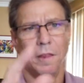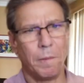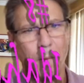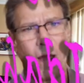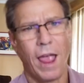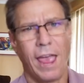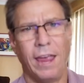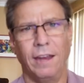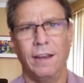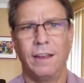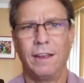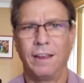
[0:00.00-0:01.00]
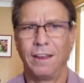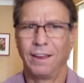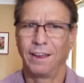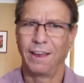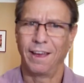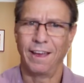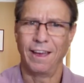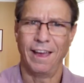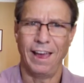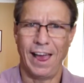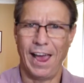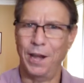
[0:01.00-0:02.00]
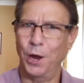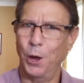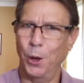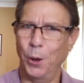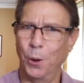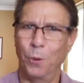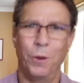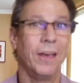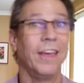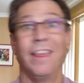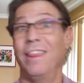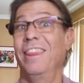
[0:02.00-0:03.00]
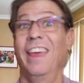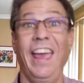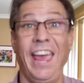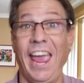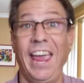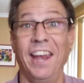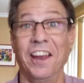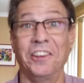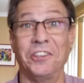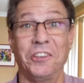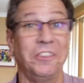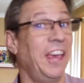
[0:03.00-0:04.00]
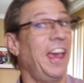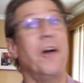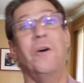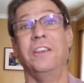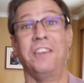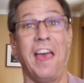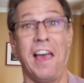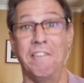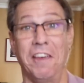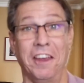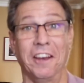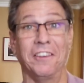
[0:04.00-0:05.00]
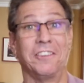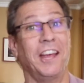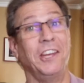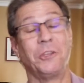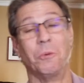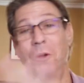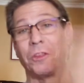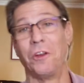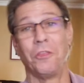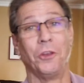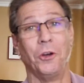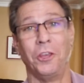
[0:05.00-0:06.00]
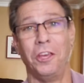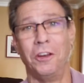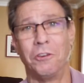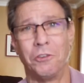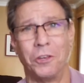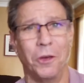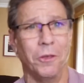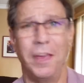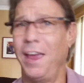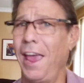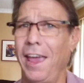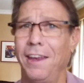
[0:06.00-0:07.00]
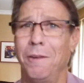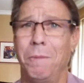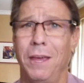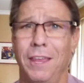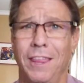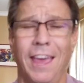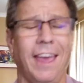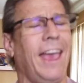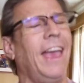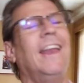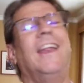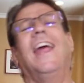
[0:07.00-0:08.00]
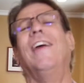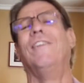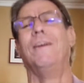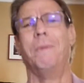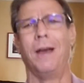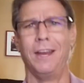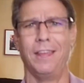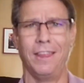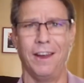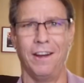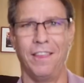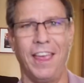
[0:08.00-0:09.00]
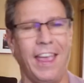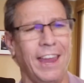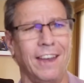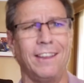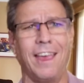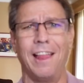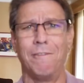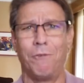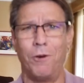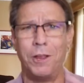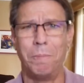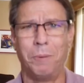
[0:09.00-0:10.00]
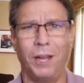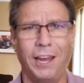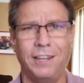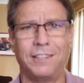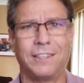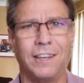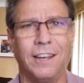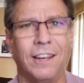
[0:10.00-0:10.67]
Number 8, Idaho. They hate us. They always have hated us. I used to work there 30 years ago. They hated me, they hated everybody there. They hated California plates.